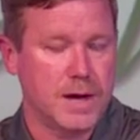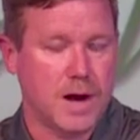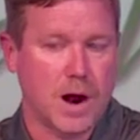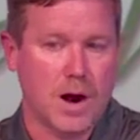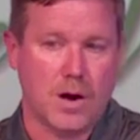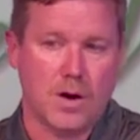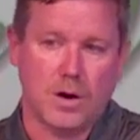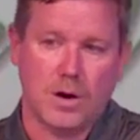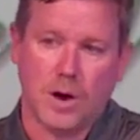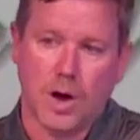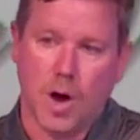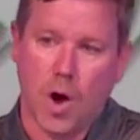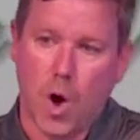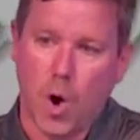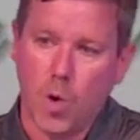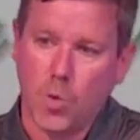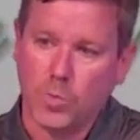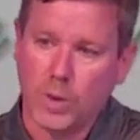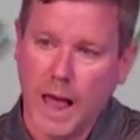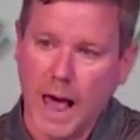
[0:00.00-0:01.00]
our
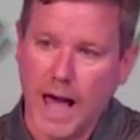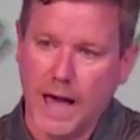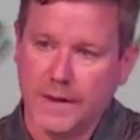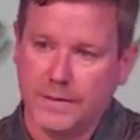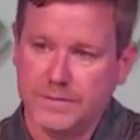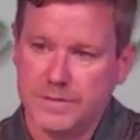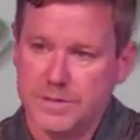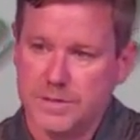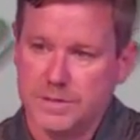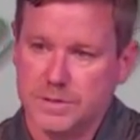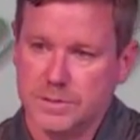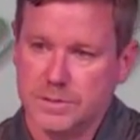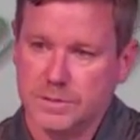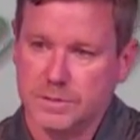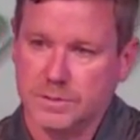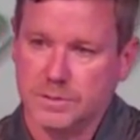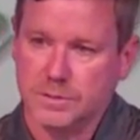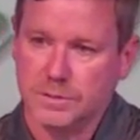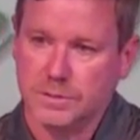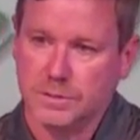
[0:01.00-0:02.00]
home lives,
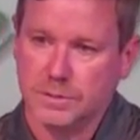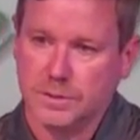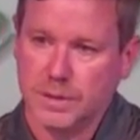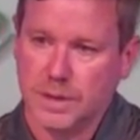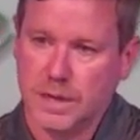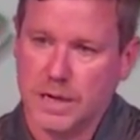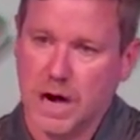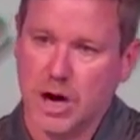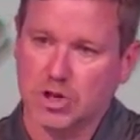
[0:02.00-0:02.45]
in